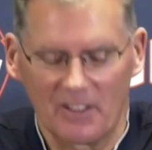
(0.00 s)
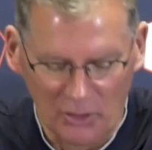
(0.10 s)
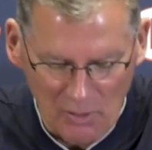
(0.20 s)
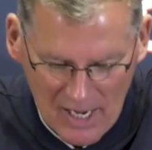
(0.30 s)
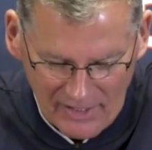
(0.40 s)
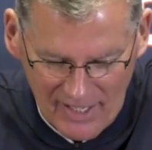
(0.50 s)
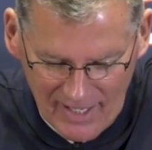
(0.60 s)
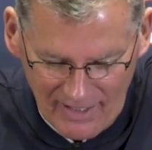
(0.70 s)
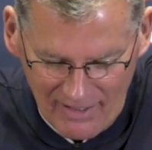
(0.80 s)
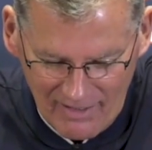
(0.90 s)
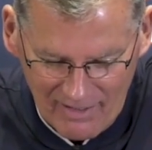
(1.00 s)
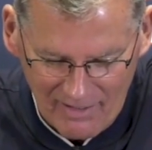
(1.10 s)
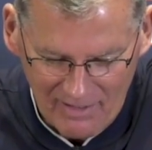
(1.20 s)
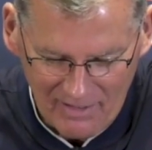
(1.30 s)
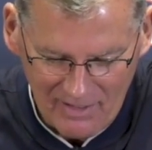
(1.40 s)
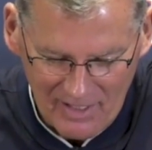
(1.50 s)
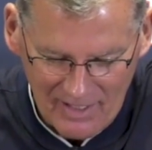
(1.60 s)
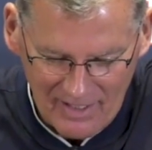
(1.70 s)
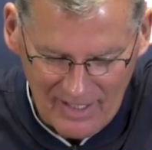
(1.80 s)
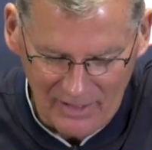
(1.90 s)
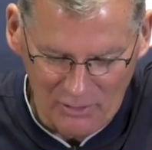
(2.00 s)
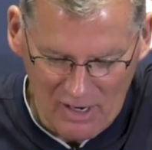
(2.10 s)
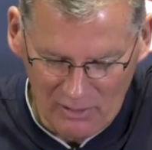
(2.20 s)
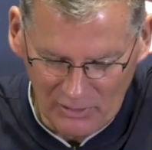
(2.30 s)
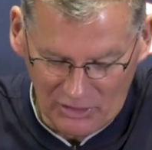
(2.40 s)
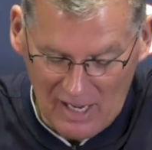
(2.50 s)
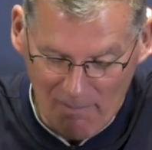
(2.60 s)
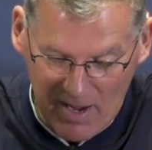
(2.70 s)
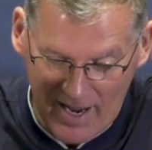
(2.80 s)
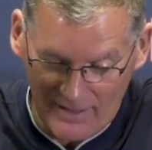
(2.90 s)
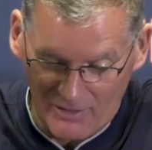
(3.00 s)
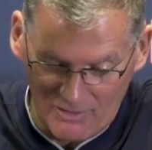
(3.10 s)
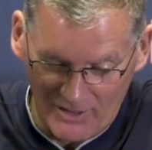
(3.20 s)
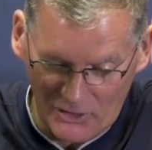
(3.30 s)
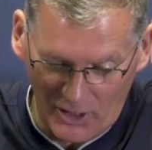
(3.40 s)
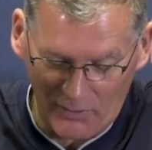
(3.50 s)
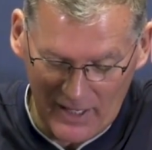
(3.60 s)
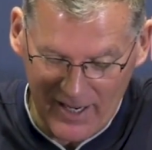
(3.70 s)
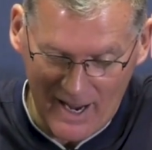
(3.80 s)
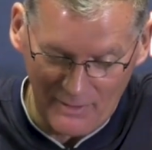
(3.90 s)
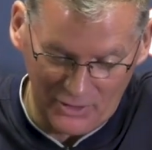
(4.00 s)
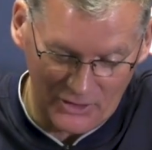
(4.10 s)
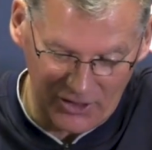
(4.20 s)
Durante, and stop by the Chick-fil-A offices